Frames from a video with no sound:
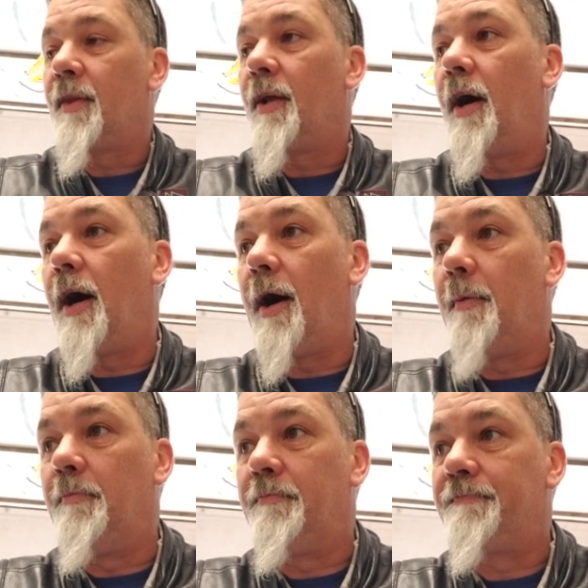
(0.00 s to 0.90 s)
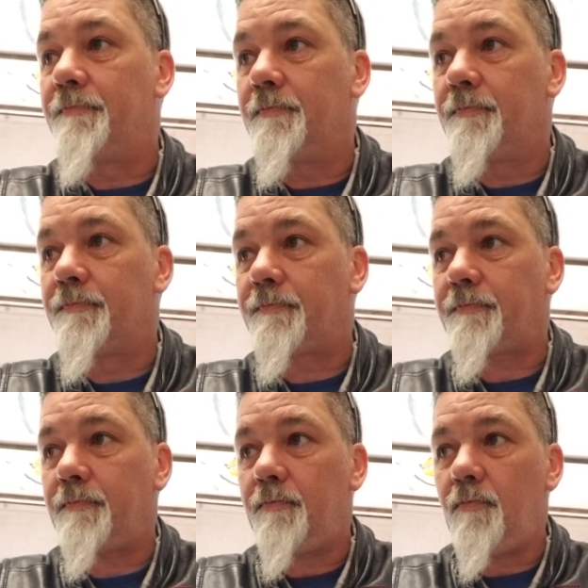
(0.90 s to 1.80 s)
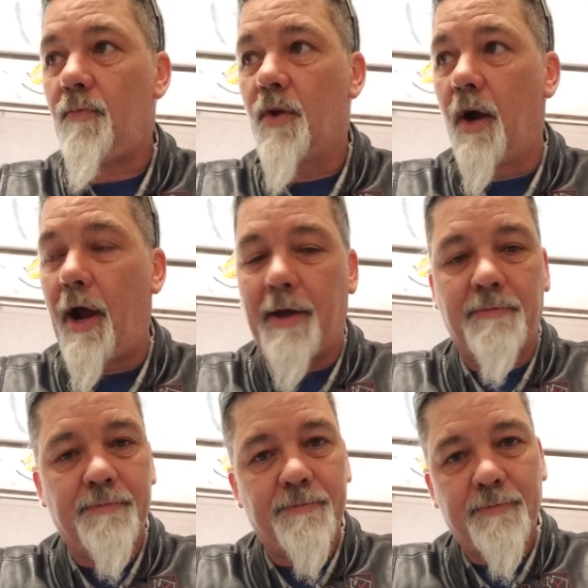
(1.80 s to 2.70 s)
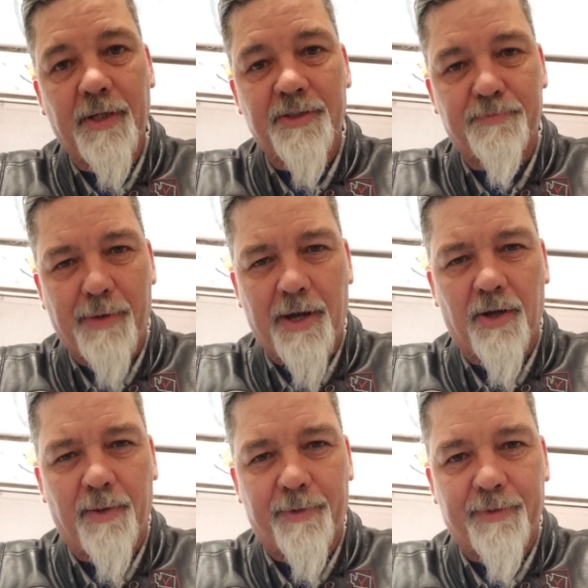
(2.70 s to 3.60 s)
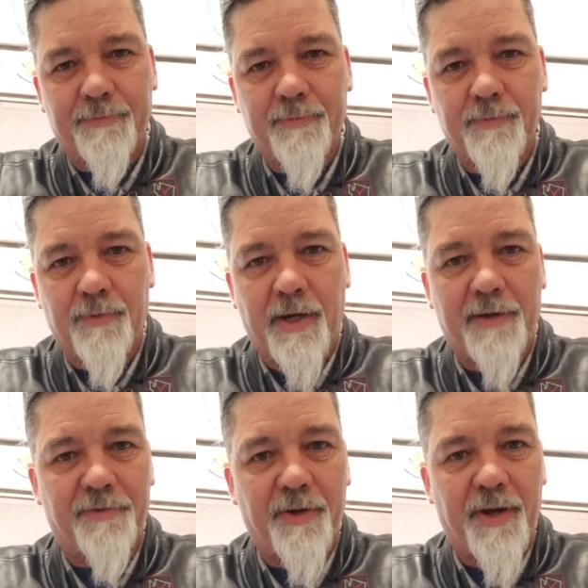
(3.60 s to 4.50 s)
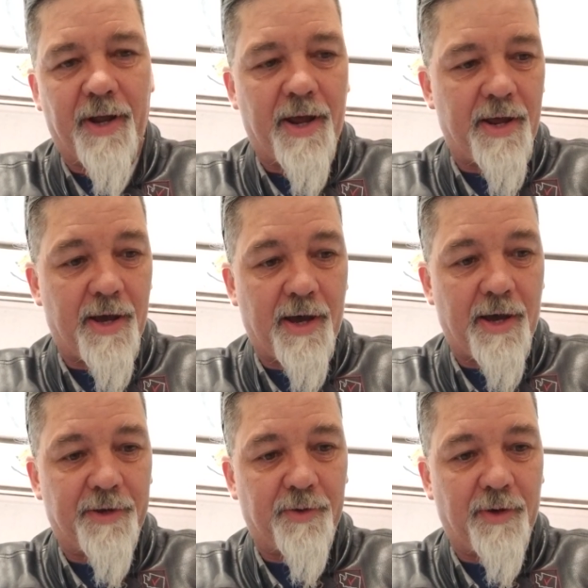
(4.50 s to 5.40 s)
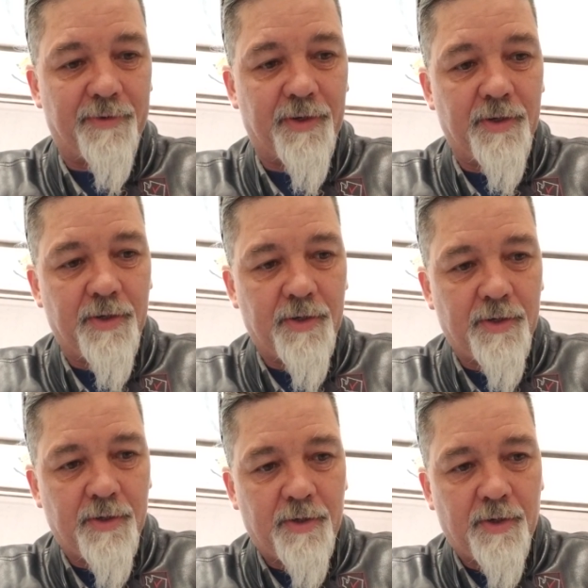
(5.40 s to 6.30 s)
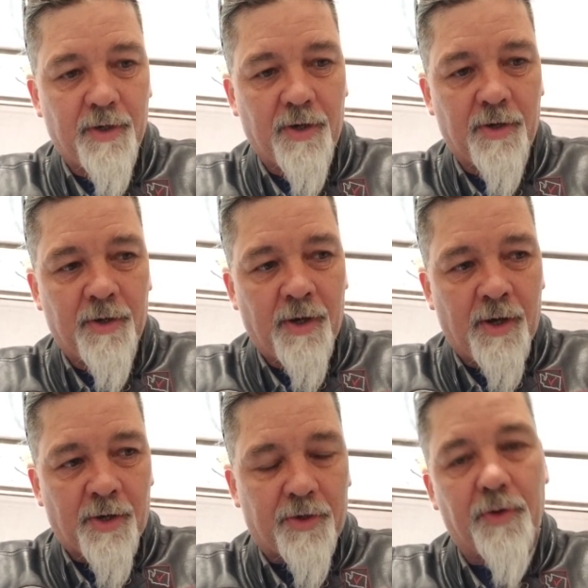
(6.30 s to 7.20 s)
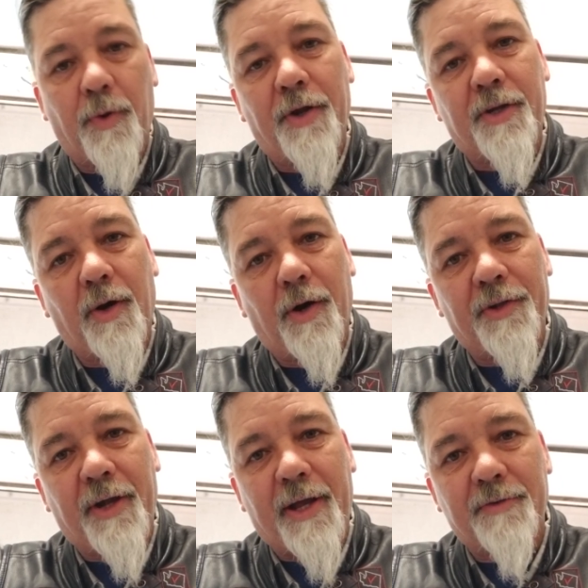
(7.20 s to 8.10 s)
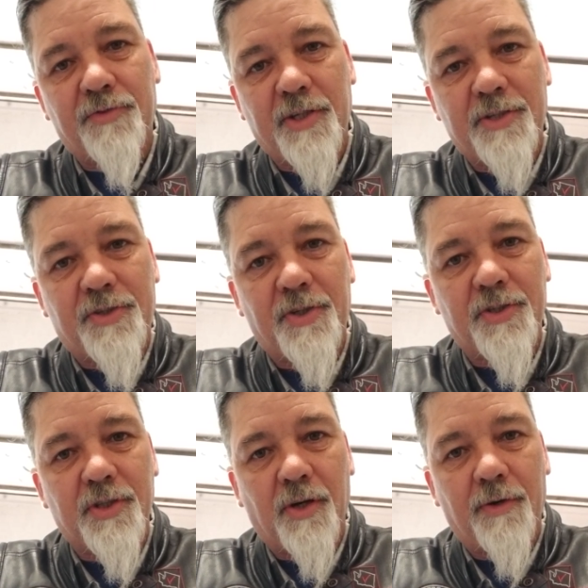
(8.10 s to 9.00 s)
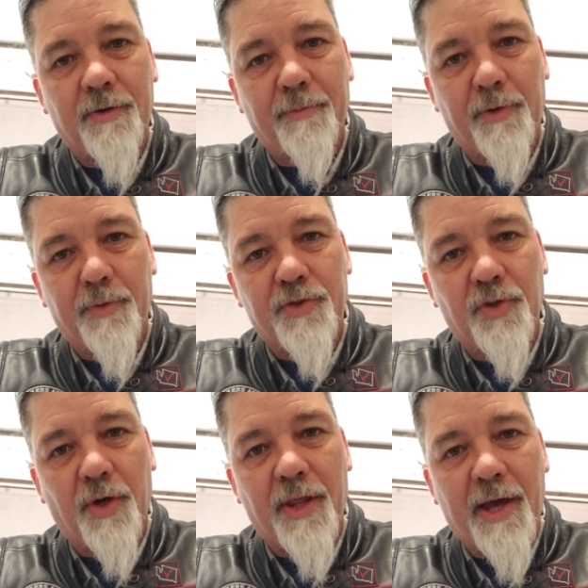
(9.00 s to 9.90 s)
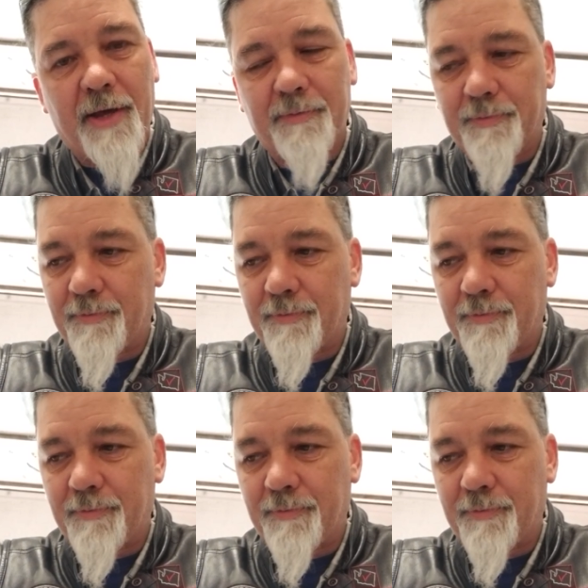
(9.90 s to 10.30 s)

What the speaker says: All right. That's about all I'm going to rant for today. I do have a good run to go on today. It's Easter, so I'm going to enjoy that.